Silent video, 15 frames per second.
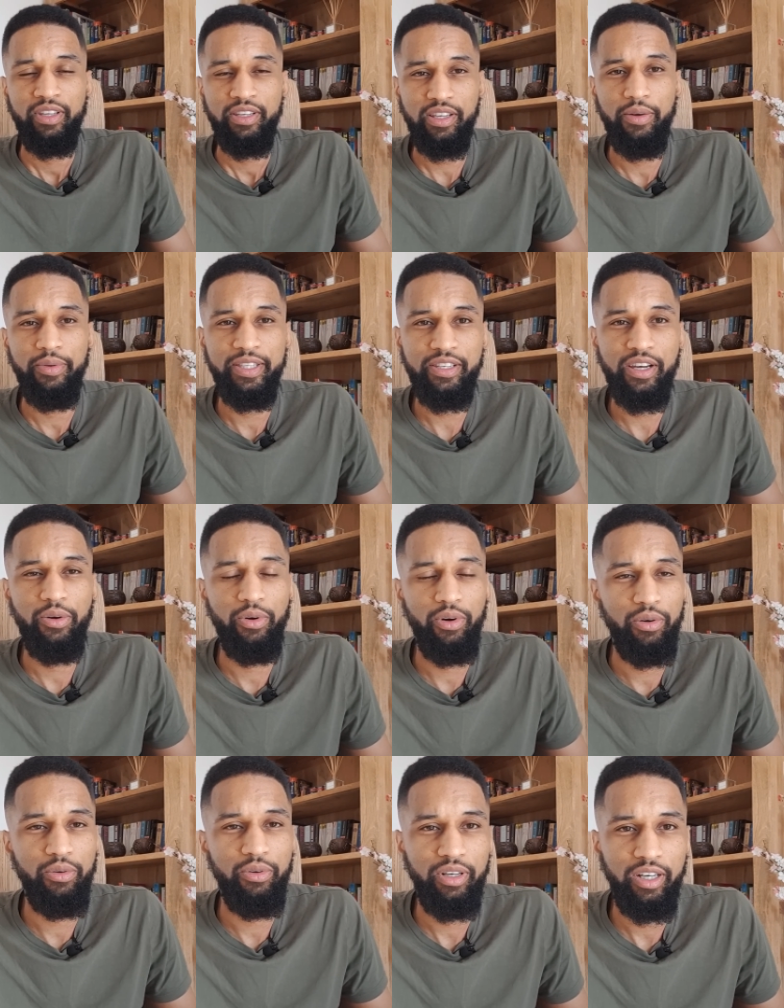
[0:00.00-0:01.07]
So in
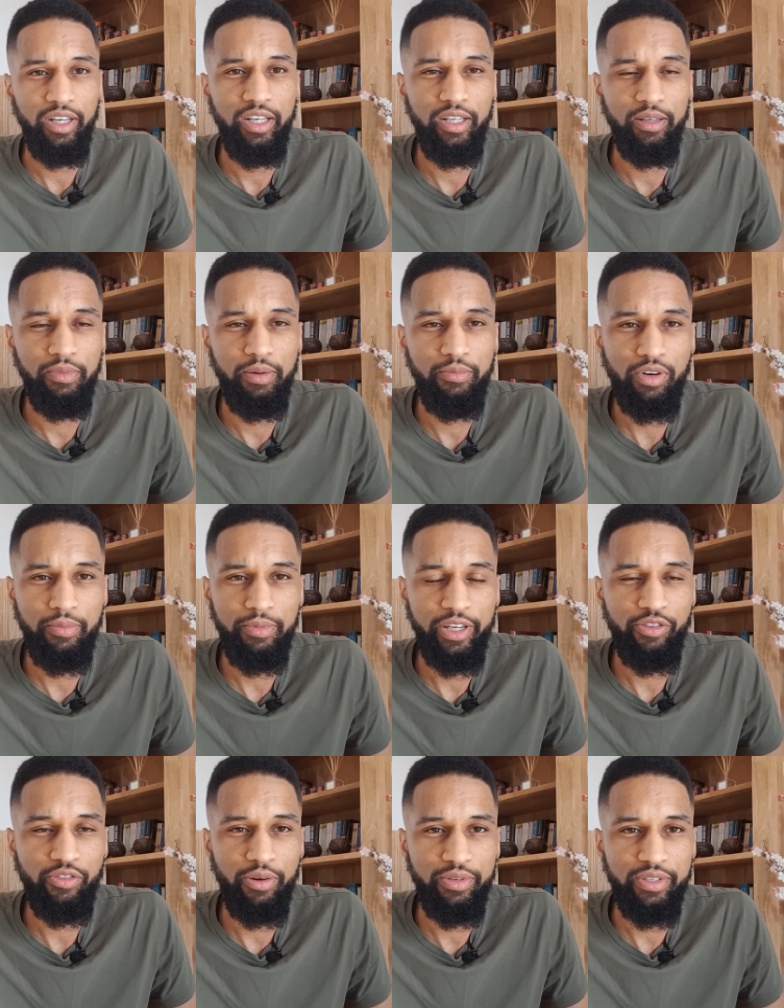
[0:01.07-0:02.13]
total, I'm probably
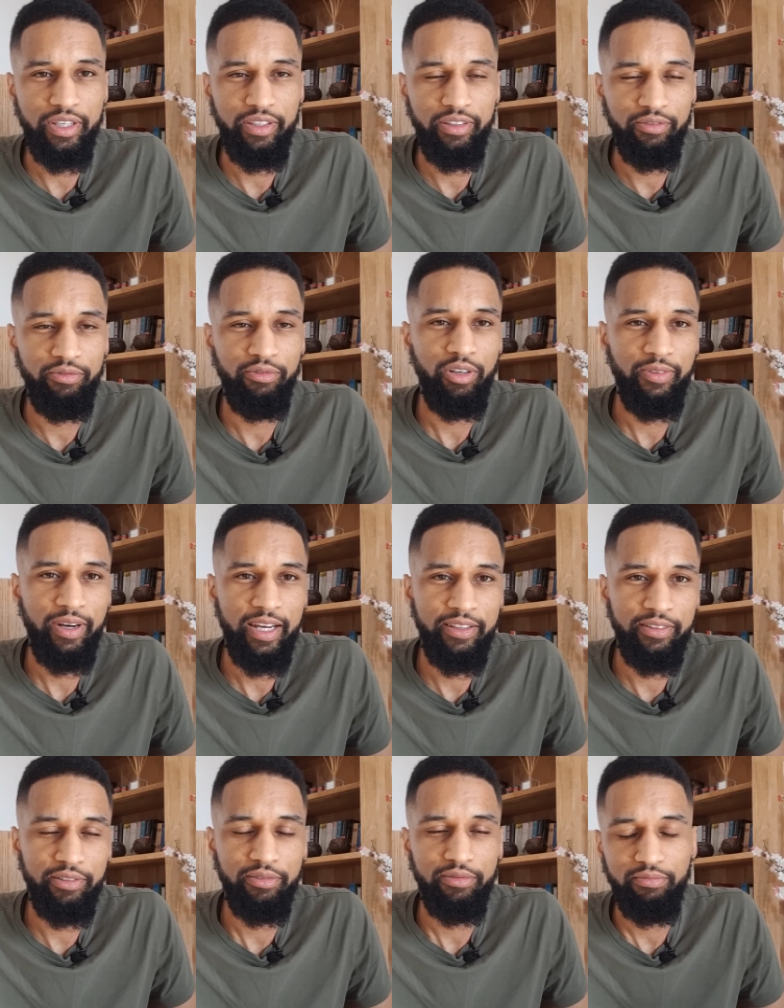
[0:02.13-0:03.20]
grossing
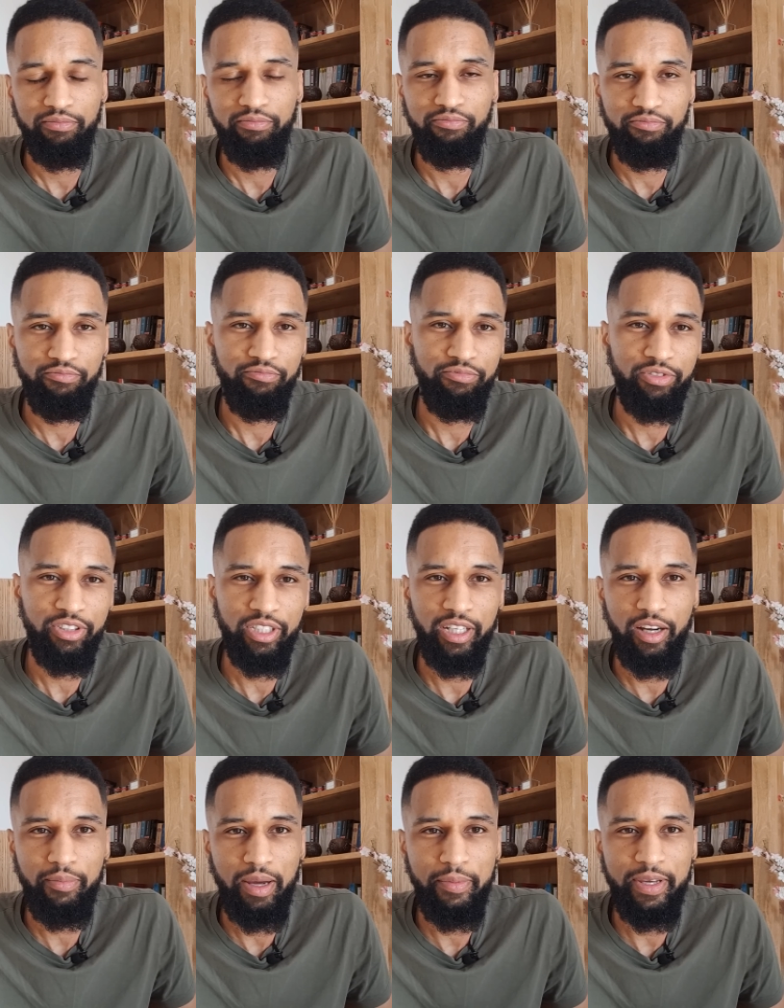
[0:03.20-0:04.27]
around, I
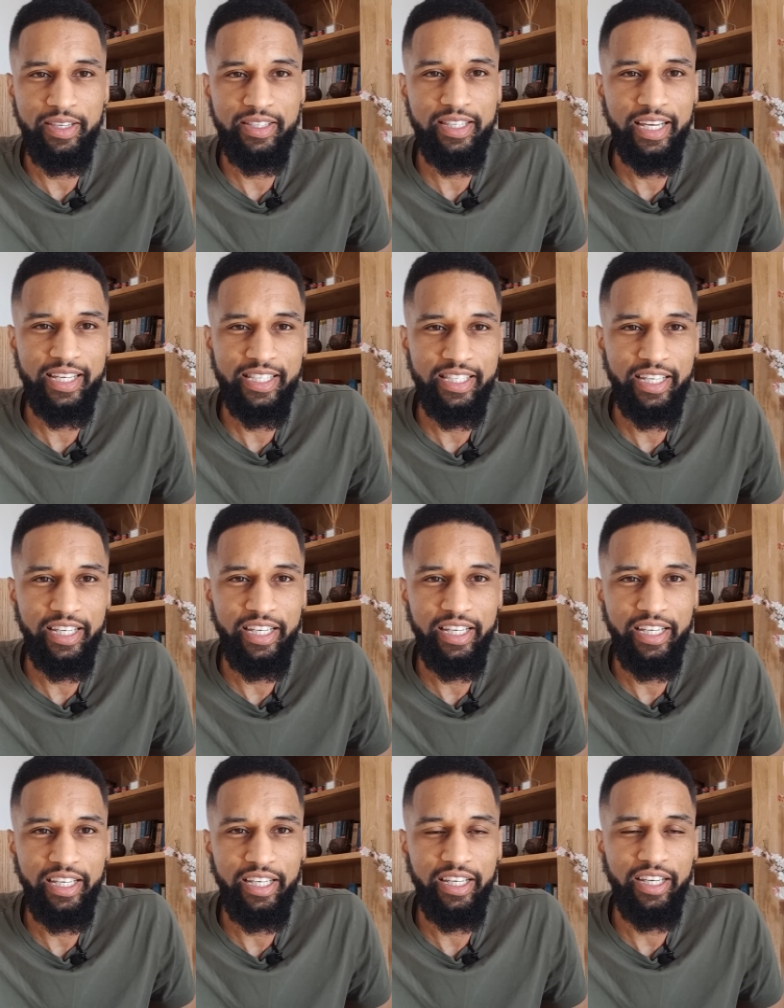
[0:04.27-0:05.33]
don't know, maybe
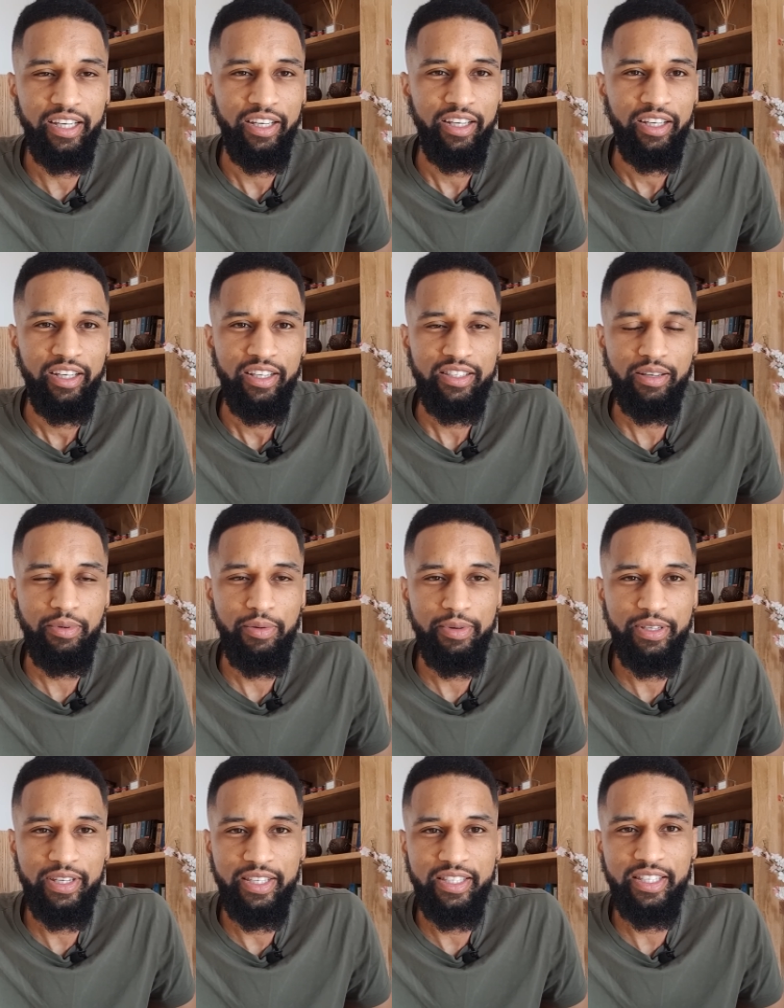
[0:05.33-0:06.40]
60, somewhere
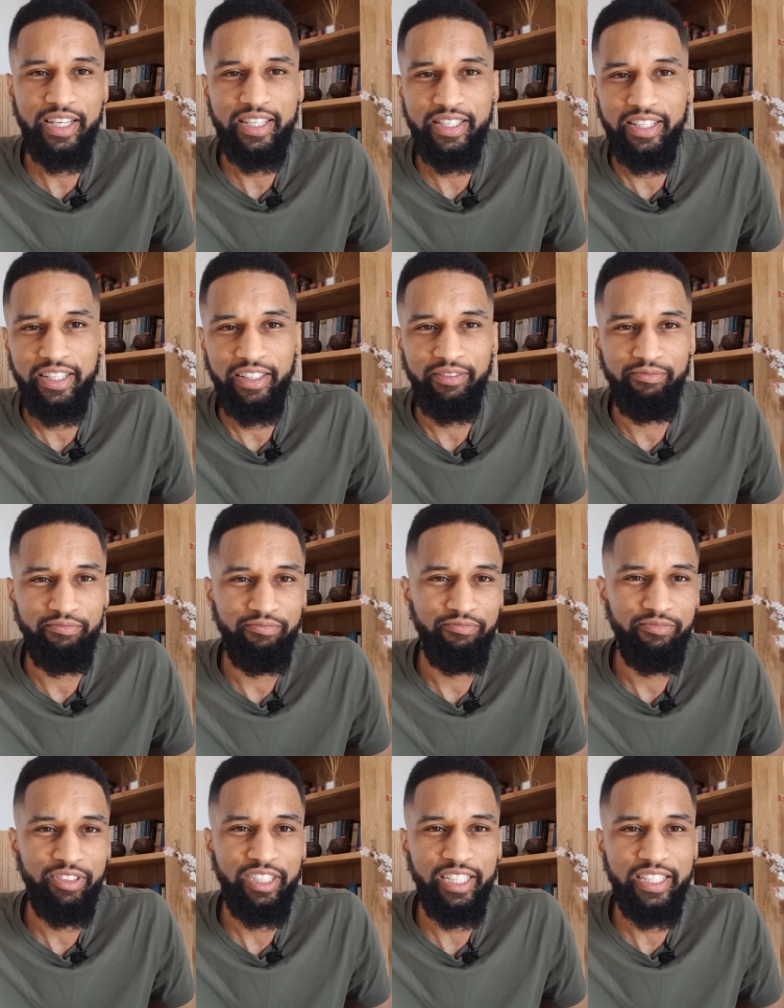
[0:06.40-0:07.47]
between 60 and
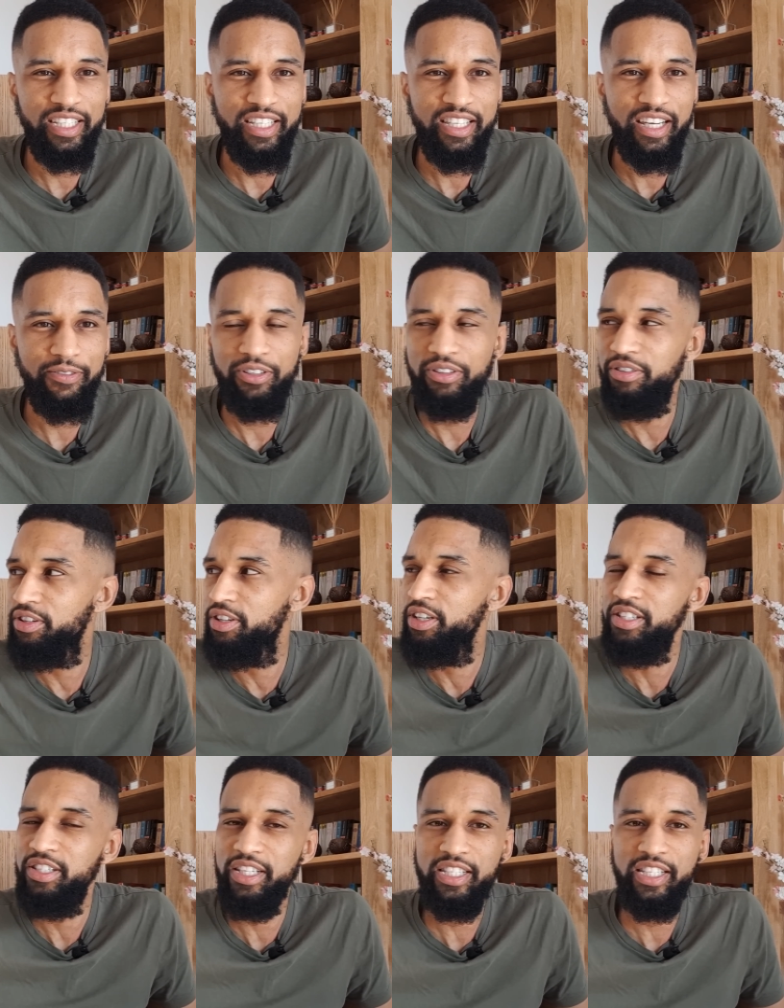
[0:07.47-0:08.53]
67,
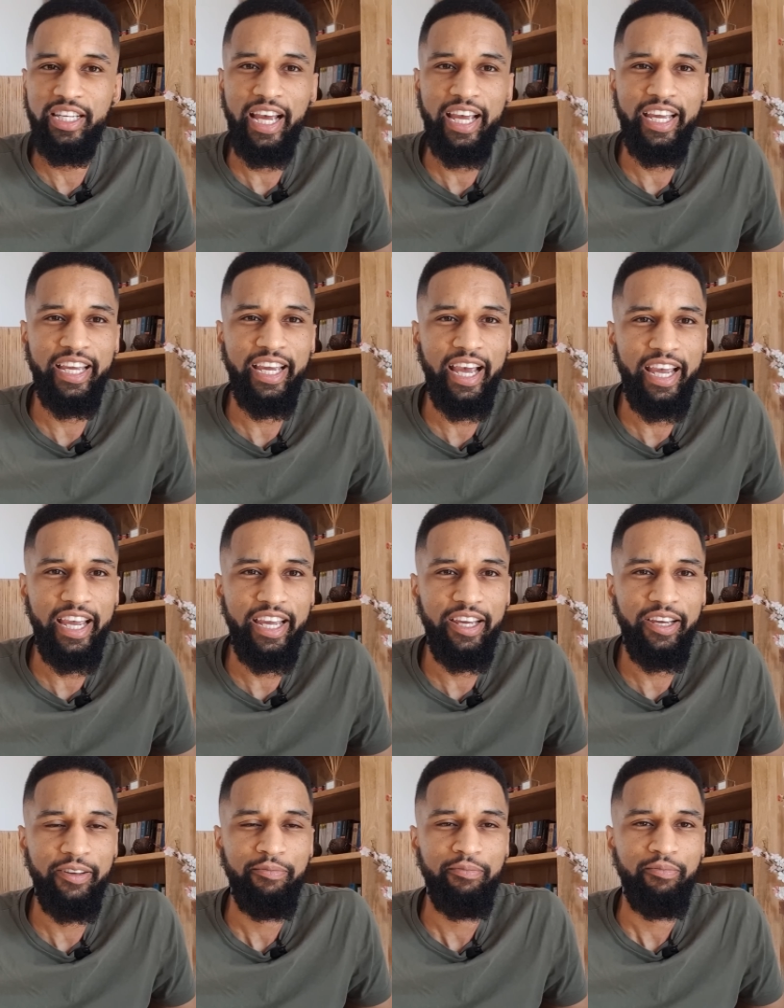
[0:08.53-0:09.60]
68k